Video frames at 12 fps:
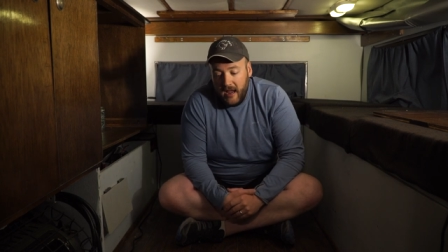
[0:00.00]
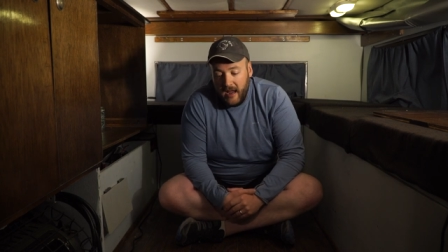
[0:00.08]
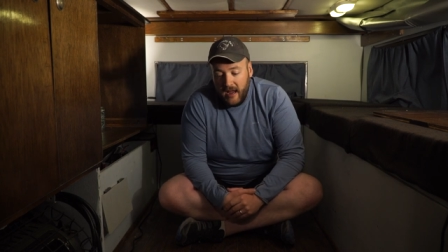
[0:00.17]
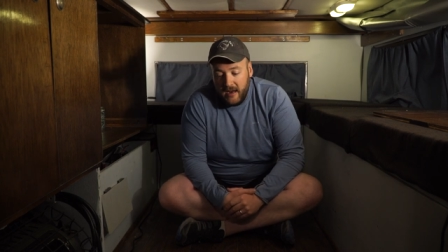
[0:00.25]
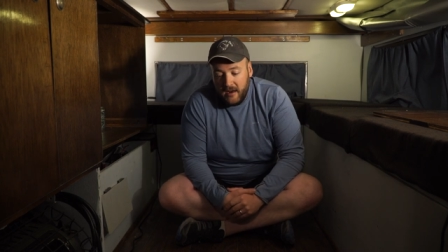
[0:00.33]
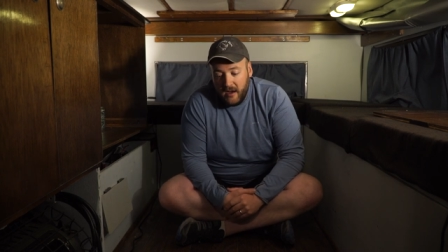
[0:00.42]

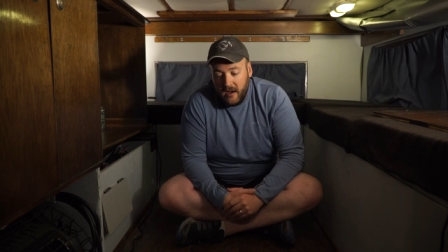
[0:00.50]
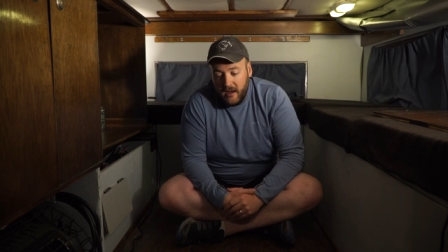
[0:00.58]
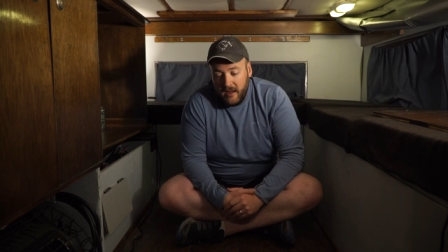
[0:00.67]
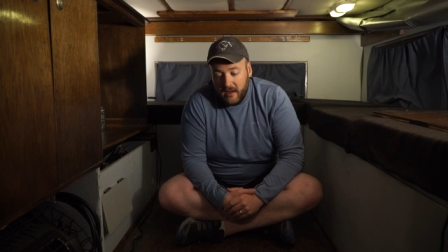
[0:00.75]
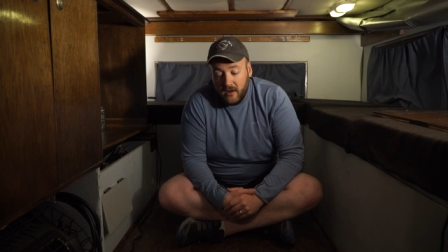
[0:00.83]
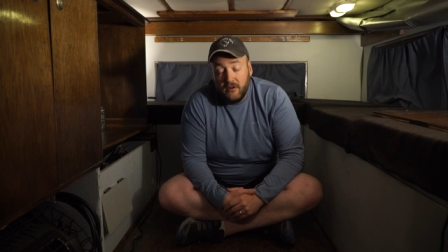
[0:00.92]
and
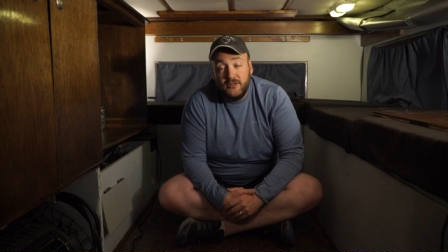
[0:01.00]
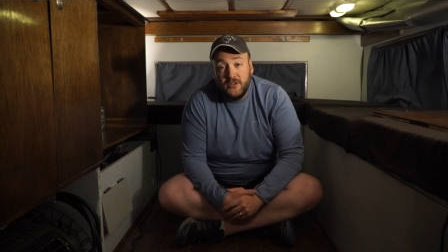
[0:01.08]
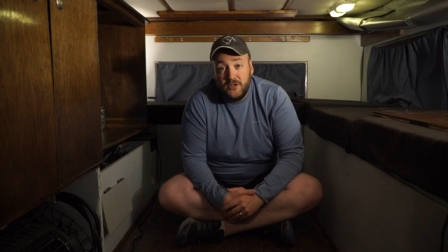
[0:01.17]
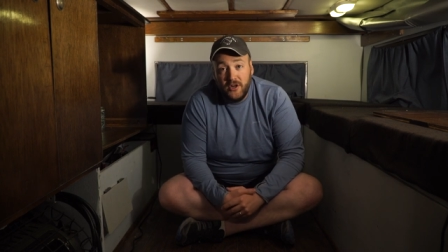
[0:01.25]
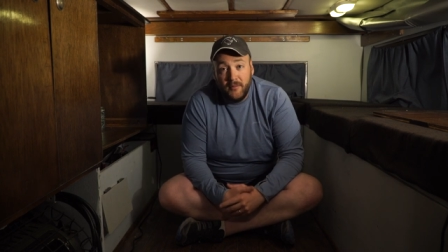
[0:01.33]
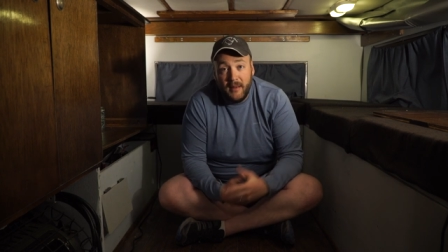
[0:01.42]
uh, it goes
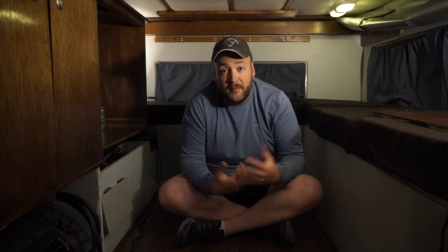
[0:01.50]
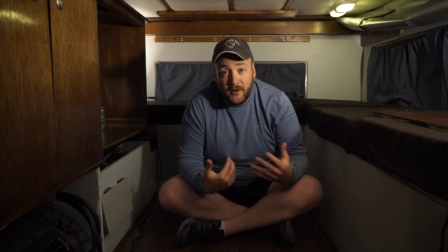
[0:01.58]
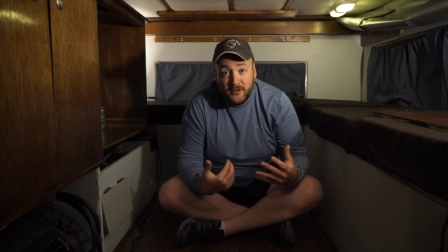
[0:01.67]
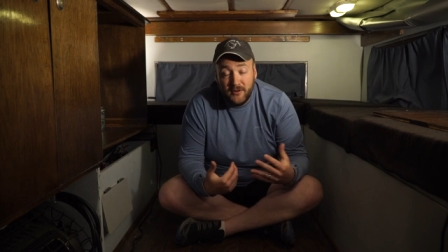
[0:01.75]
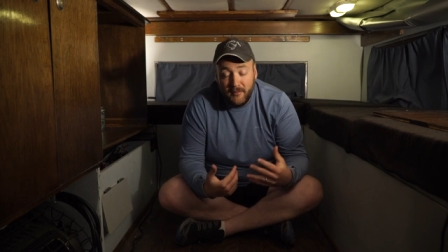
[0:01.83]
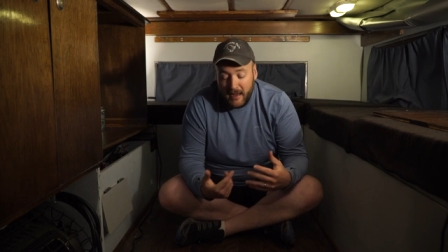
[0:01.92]
to show my
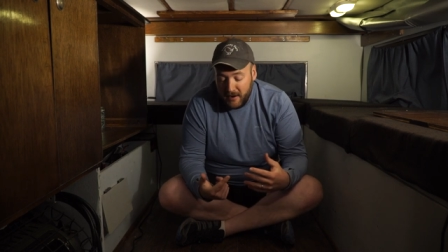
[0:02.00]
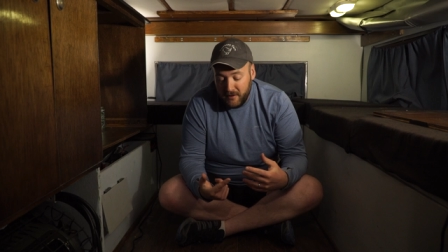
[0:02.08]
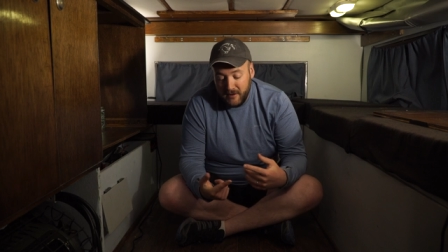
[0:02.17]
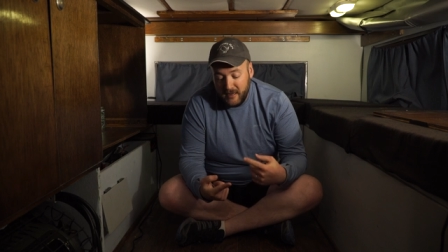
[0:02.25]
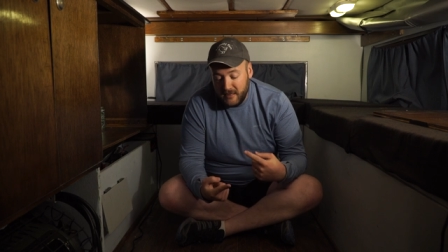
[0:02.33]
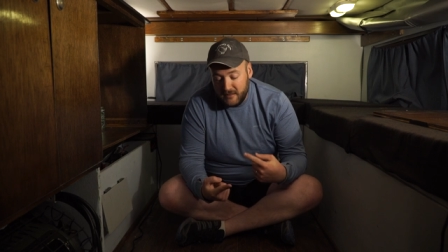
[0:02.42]
personal
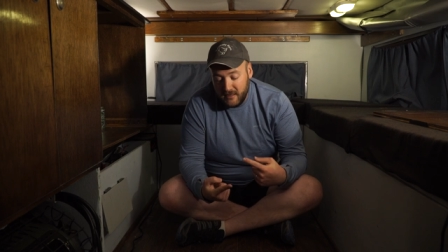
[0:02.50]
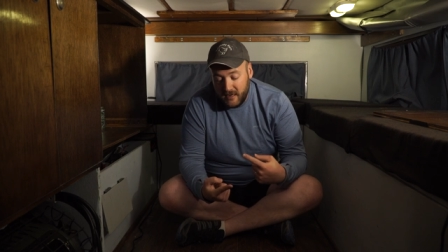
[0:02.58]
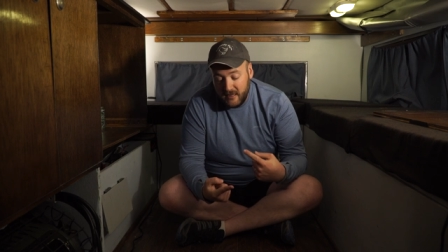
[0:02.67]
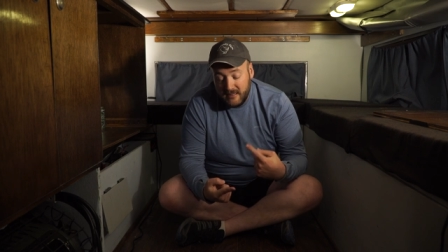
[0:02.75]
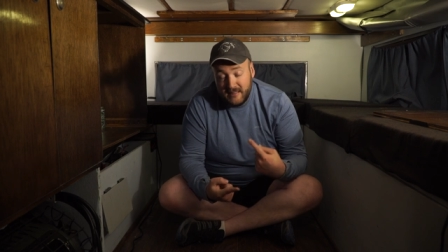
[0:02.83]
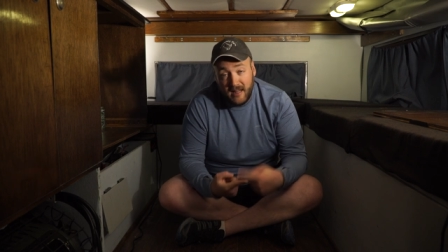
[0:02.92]
motto is
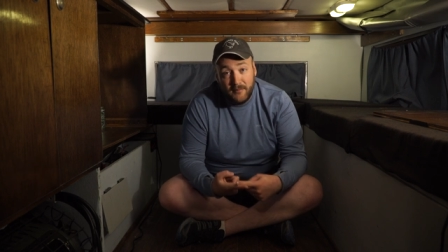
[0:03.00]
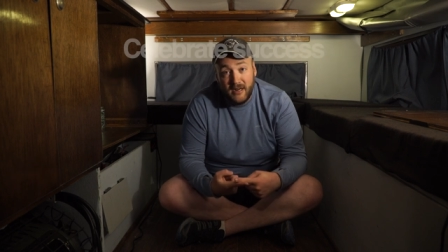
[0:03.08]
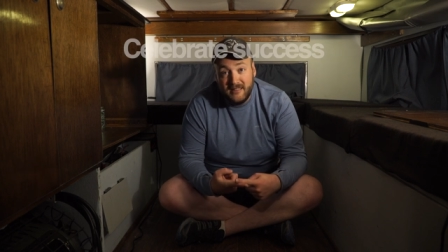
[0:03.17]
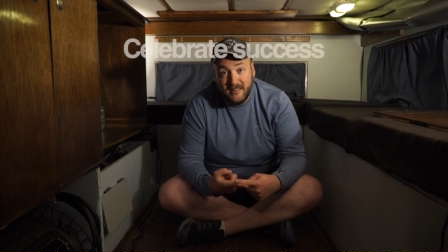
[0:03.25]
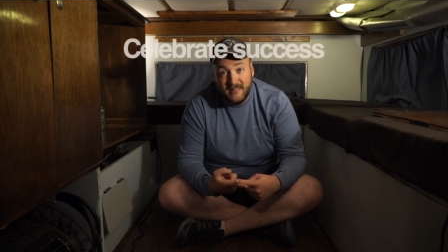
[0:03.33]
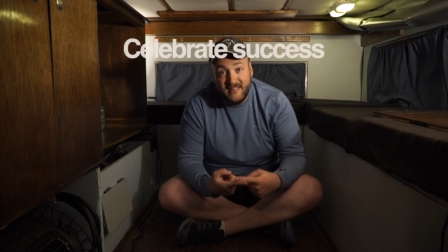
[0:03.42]
uh,
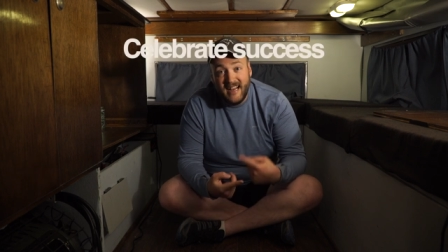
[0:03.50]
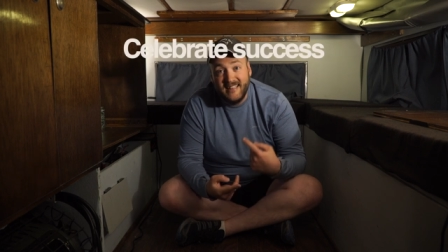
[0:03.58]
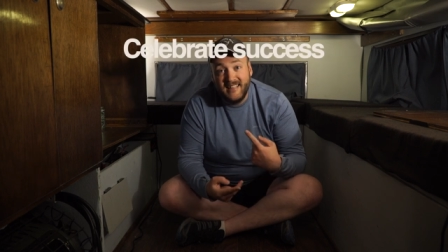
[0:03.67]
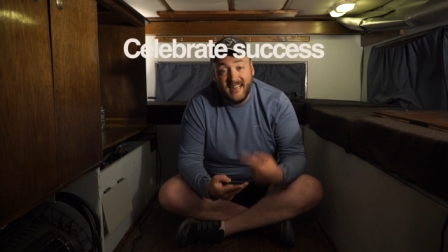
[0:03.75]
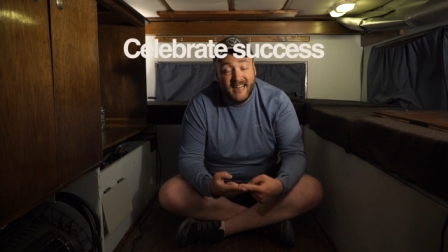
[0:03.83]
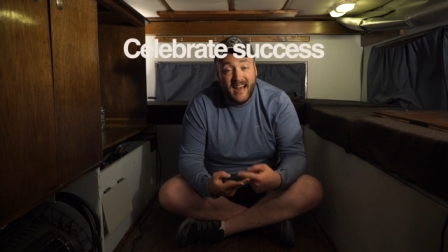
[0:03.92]
celebrate
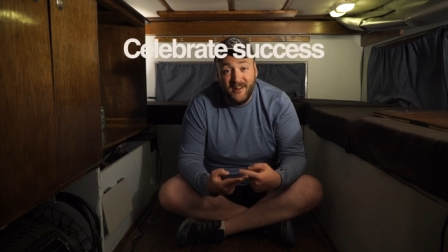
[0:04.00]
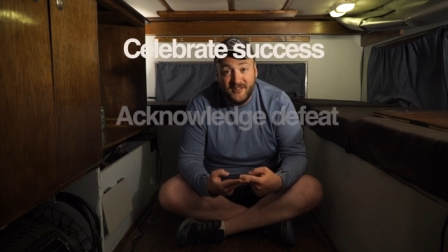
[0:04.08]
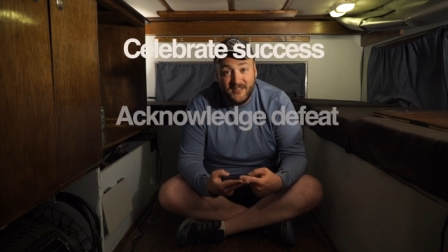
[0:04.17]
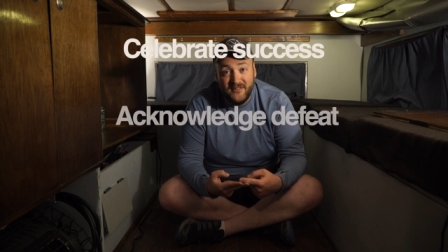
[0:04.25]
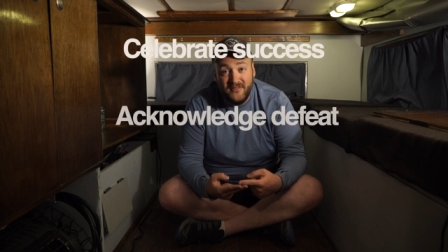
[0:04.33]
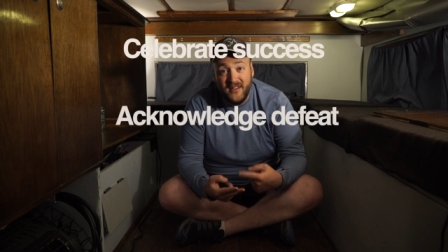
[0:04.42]
success,
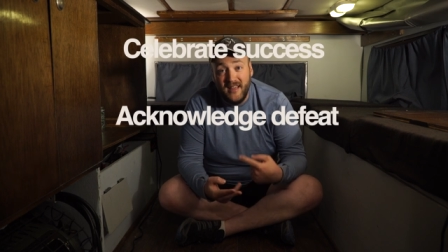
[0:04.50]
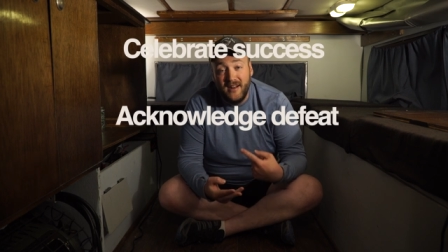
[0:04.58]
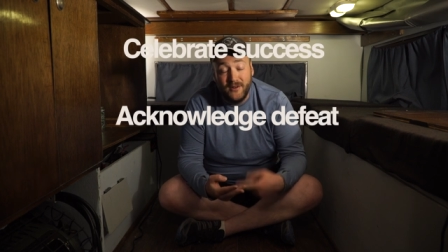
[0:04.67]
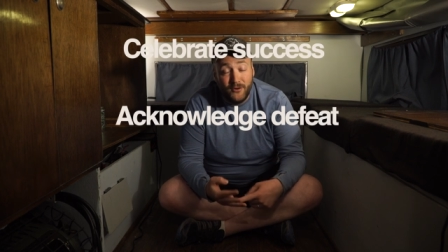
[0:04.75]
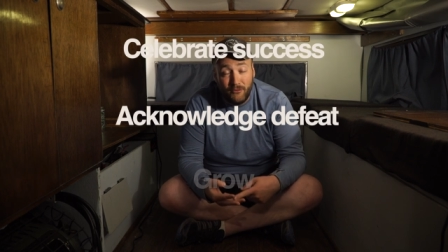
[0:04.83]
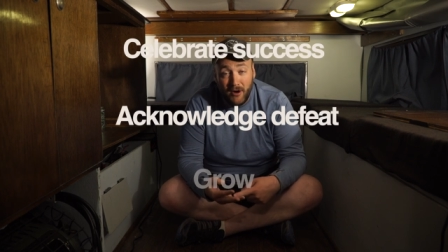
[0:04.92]
acknowledge defeat,
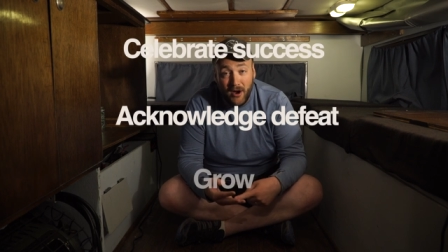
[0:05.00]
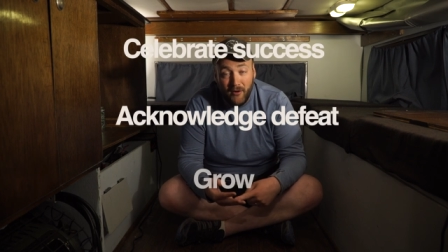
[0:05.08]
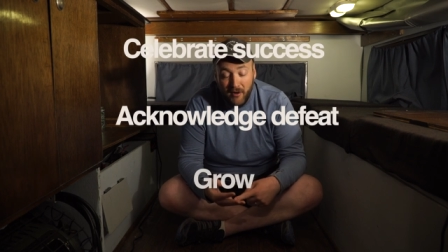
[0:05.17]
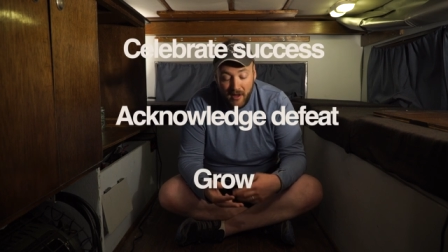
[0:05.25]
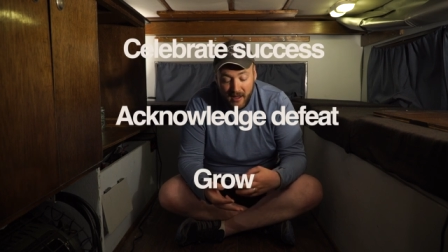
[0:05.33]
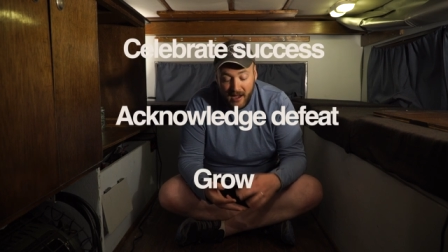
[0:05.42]
and grow.